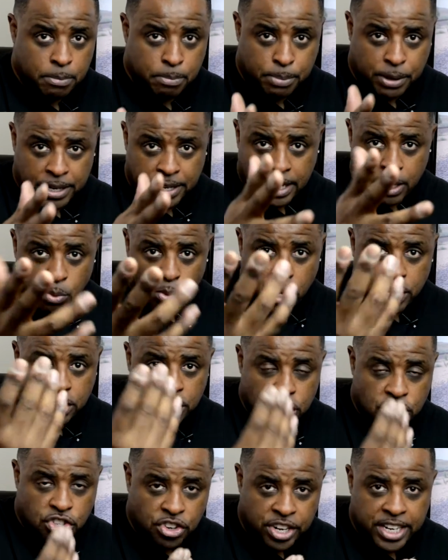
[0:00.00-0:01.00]
but he wanted
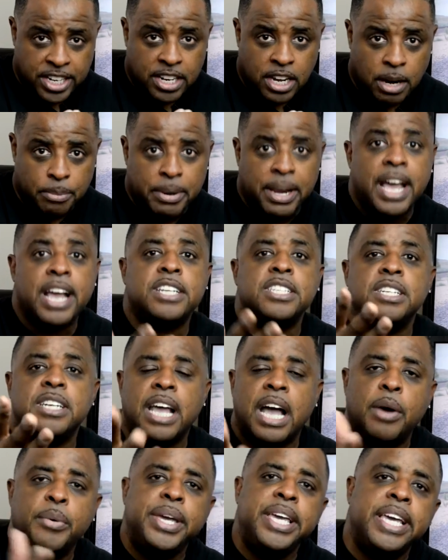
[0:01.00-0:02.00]
the train coming at you, and
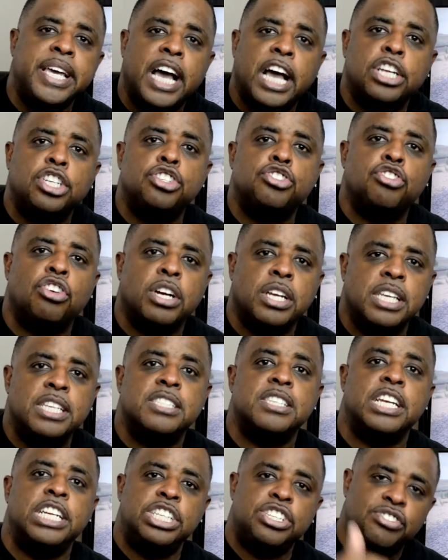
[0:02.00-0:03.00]
how he got struck
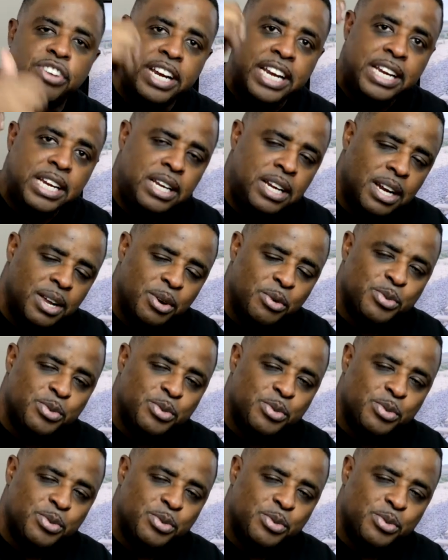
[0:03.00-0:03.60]
is a train